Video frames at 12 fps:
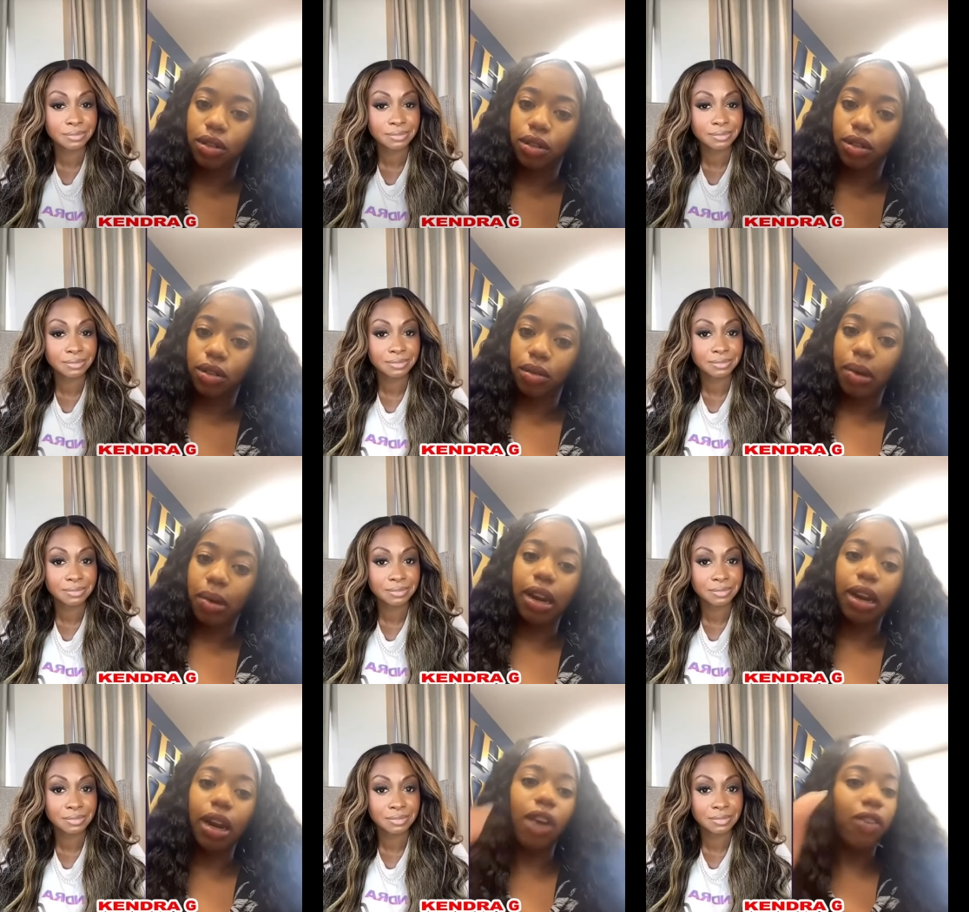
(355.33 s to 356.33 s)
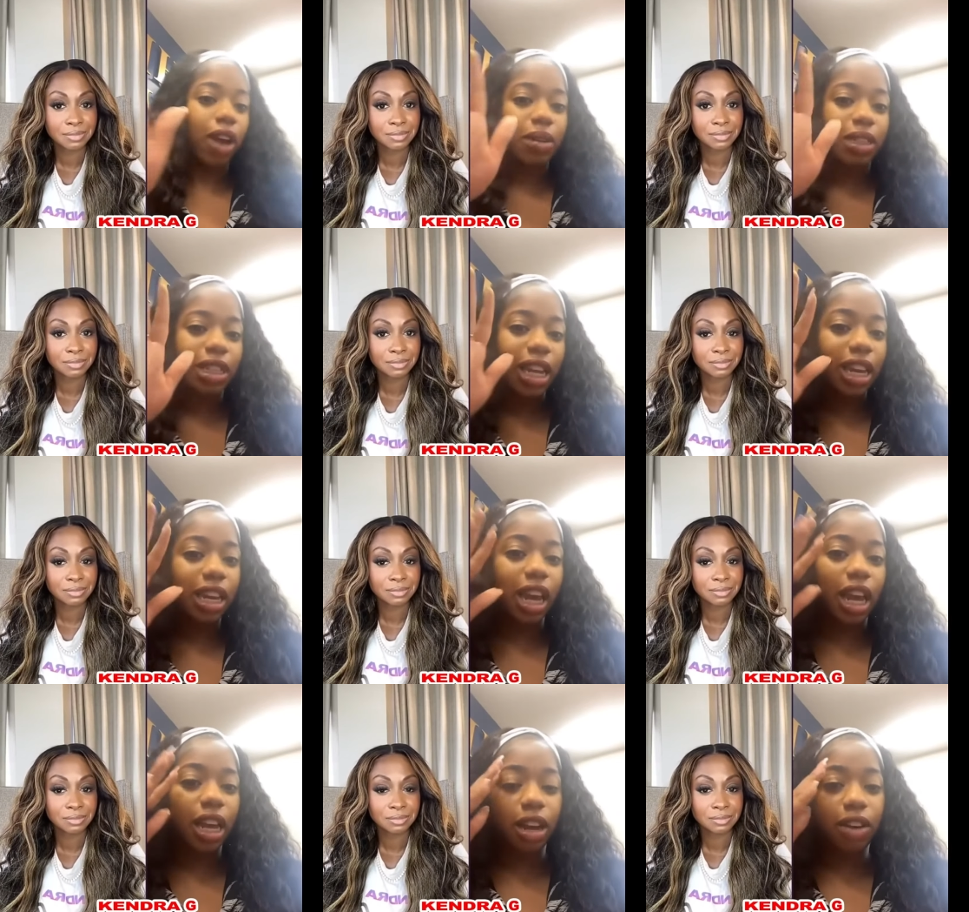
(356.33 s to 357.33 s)
Speaker 1: But if I was dating like
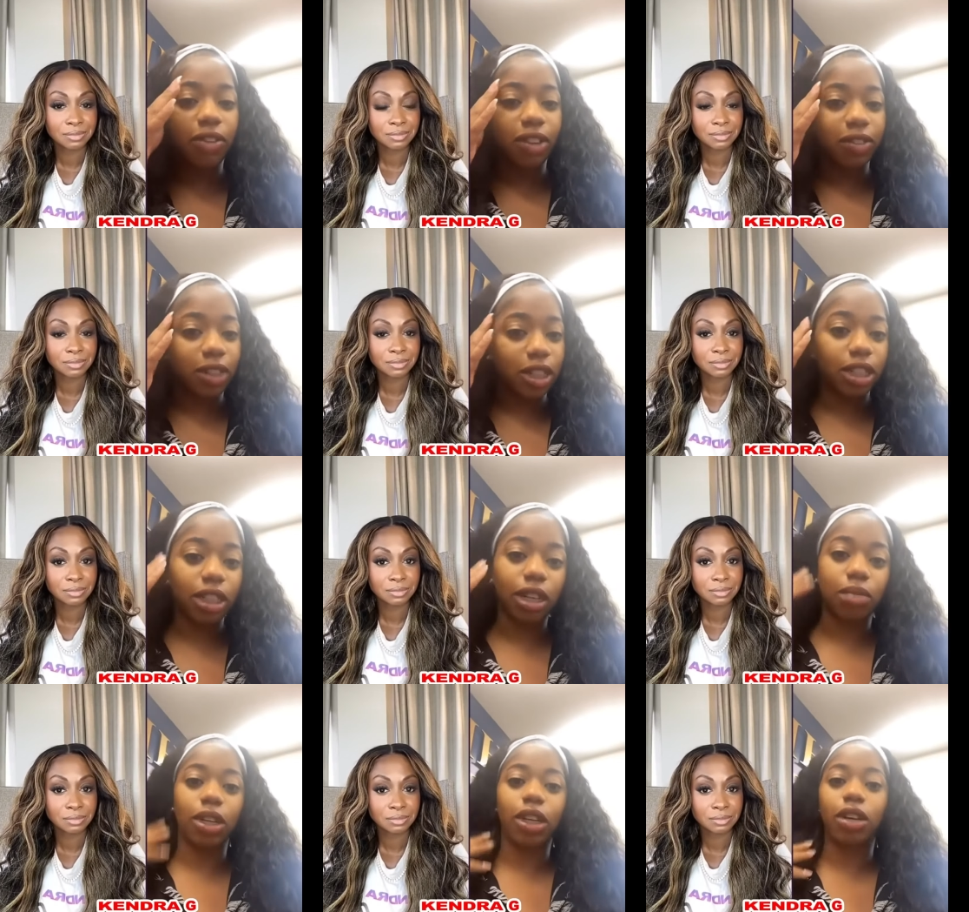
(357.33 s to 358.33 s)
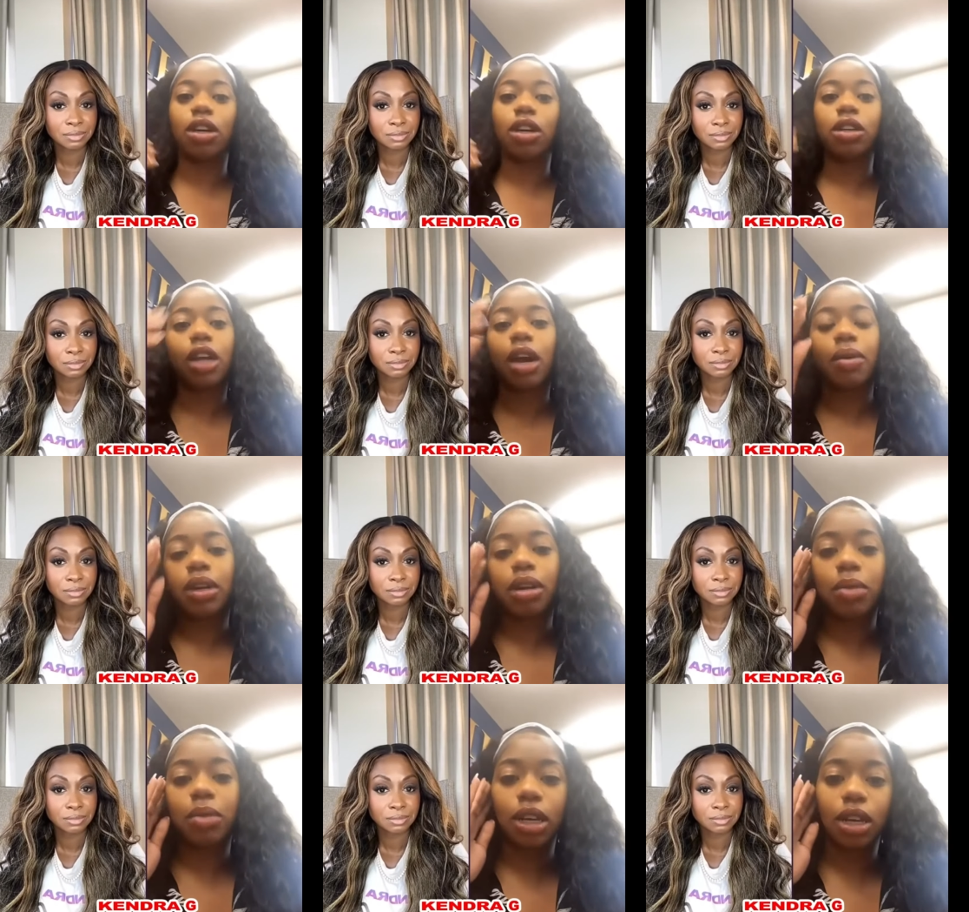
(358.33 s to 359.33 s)
a fifty something year old, that wouldn't
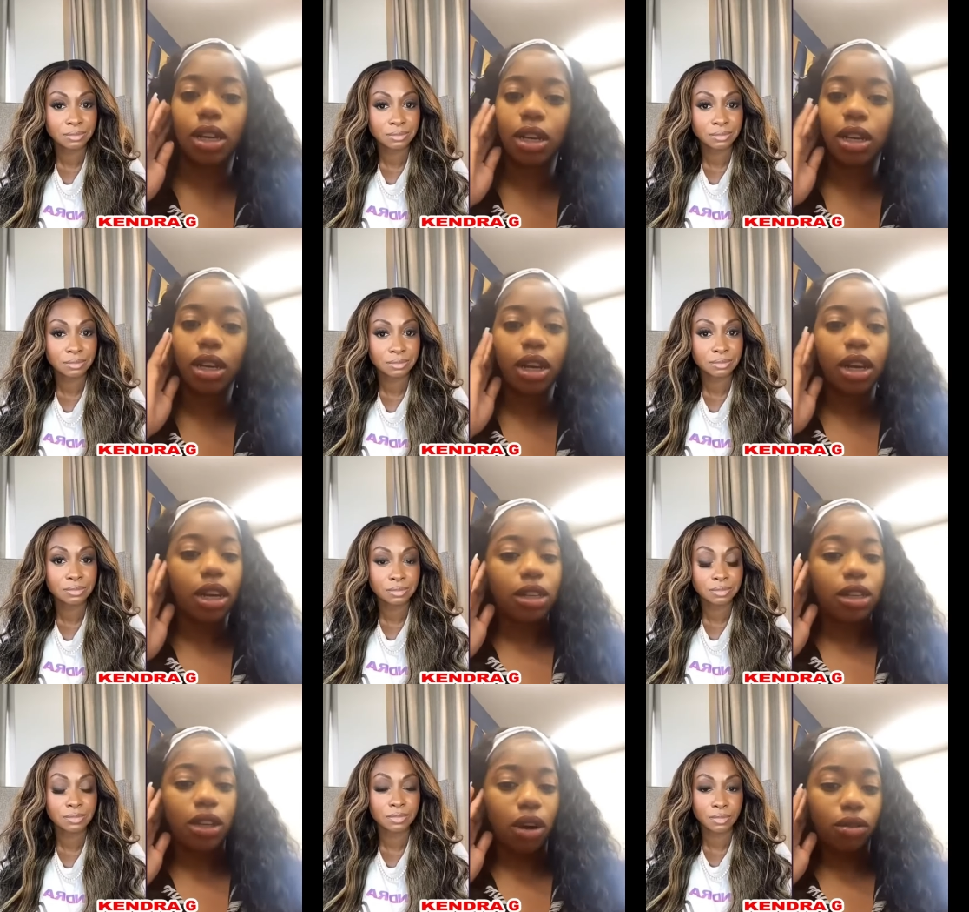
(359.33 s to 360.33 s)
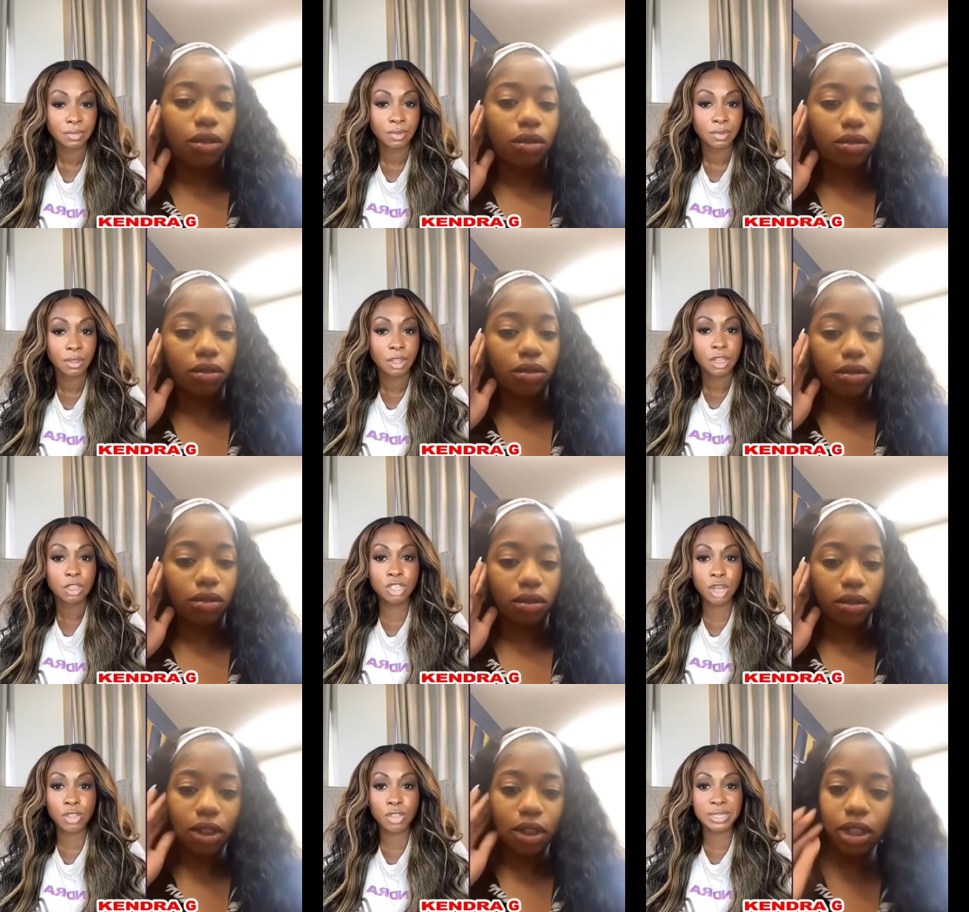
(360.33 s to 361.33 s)
be
Speaker 2: no.
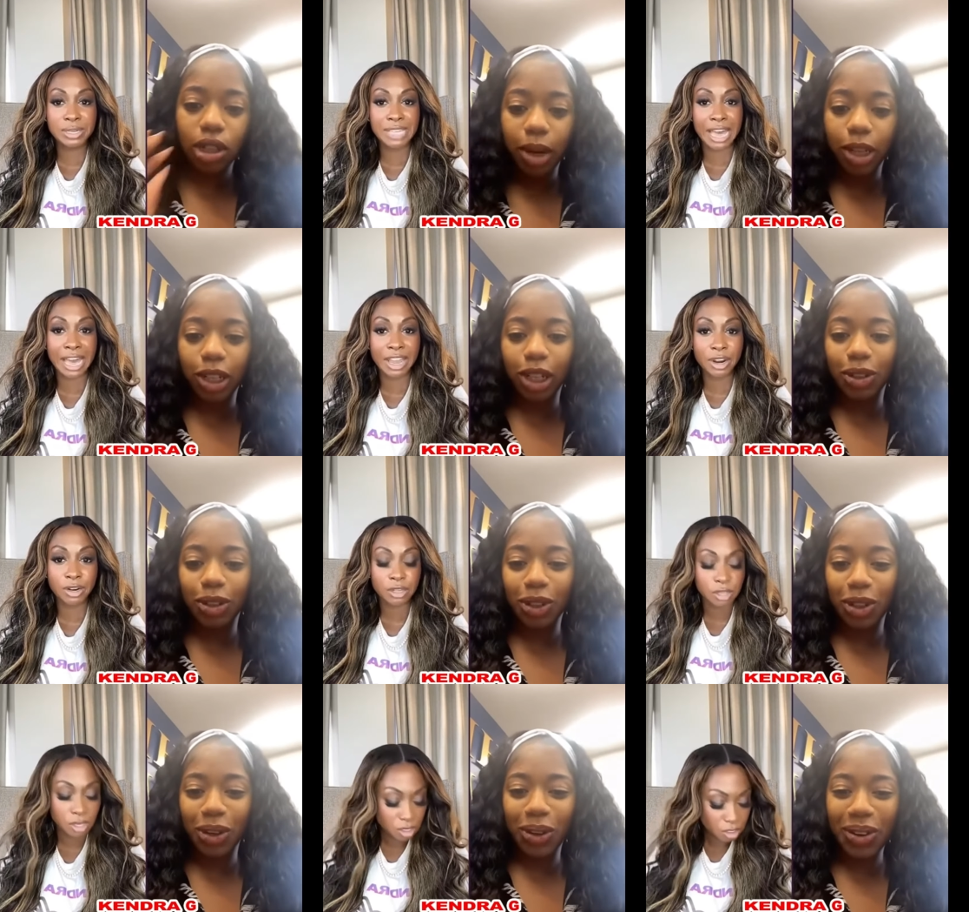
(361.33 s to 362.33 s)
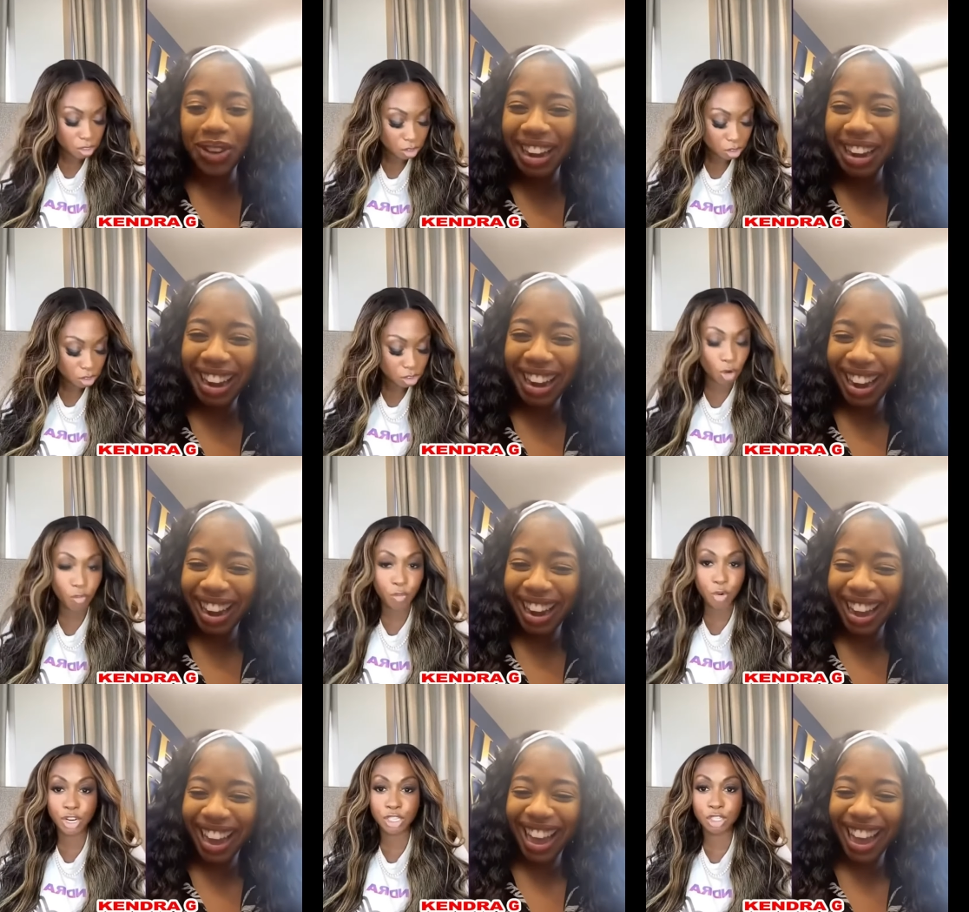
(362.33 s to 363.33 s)
So the desire. So
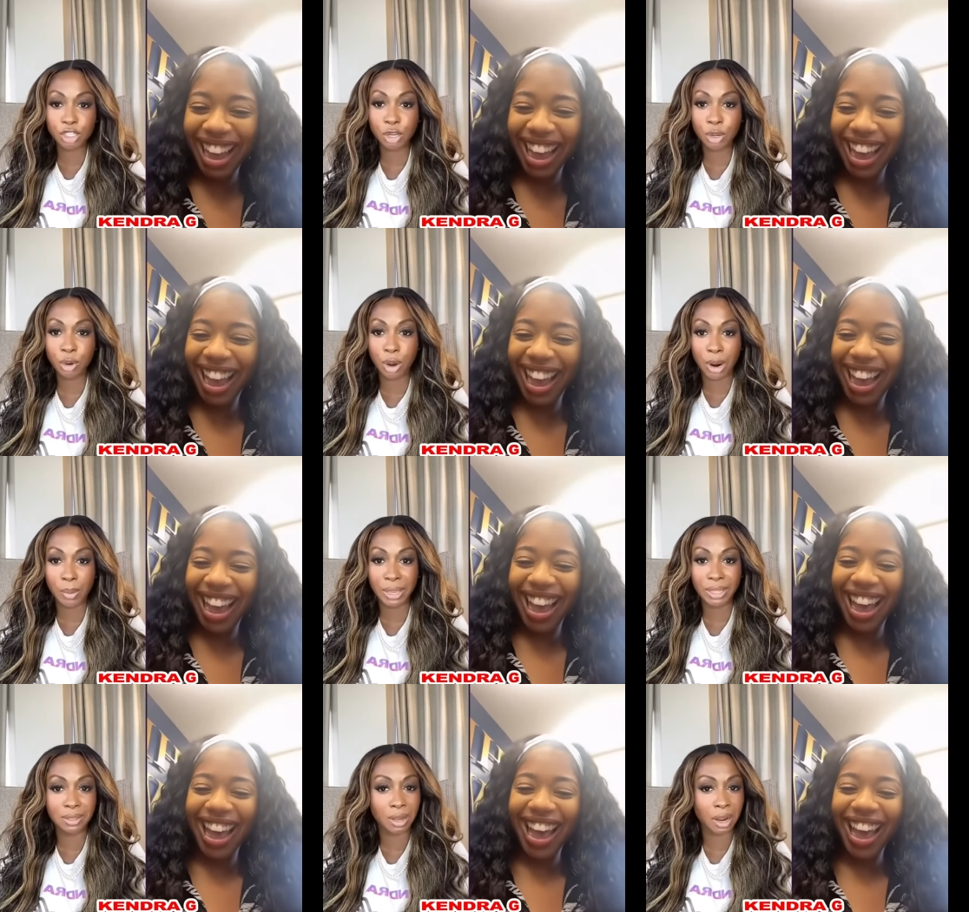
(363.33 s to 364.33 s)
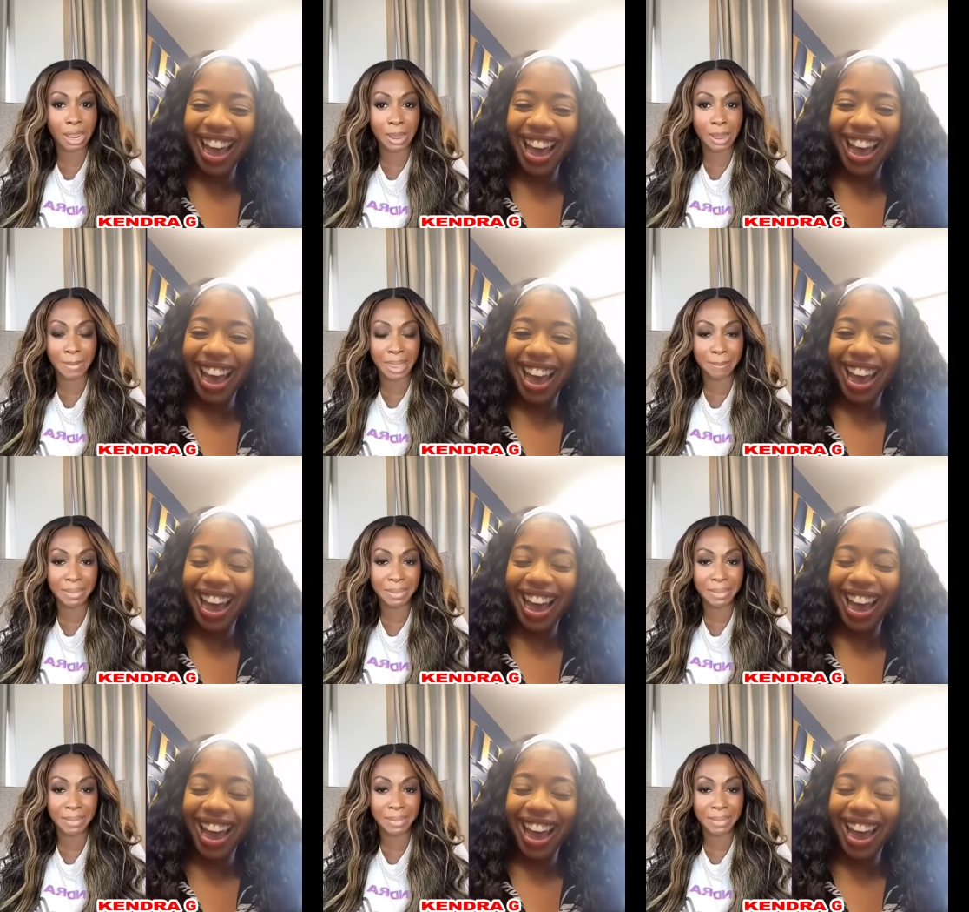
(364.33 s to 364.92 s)
forty two. Are we? Are I mean,